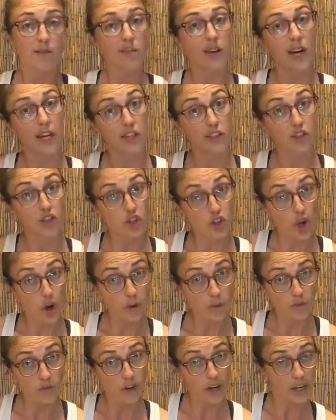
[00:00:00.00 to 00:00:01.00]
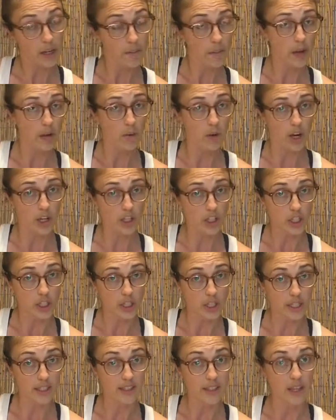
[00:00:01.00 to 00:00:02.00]
I don't recommend washing
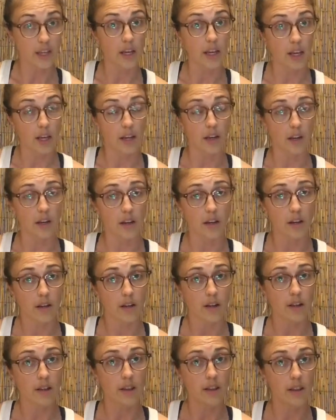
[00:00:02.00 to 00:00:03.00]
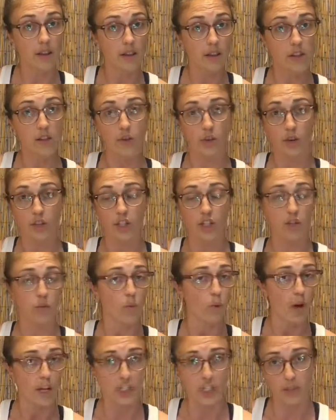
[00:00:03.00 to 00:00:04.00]
these in your just
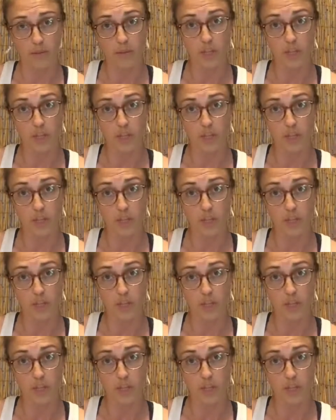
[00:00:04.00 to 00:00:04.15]
washing